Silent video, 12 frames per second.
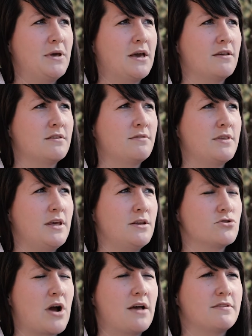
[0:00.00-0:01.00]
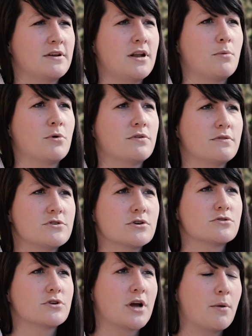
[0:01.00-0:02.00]
because of the drastic numbers of
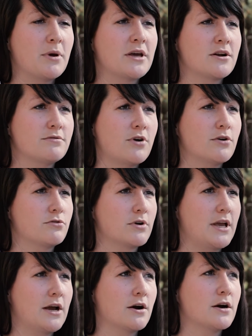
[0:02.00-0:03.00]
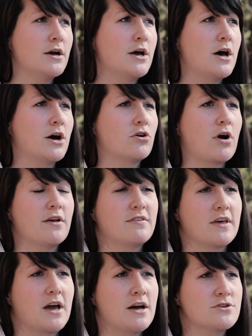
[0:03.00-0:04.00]
children coming into foster care across
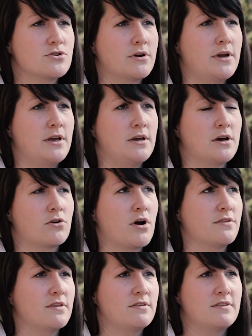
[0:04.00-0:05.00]
the country, across the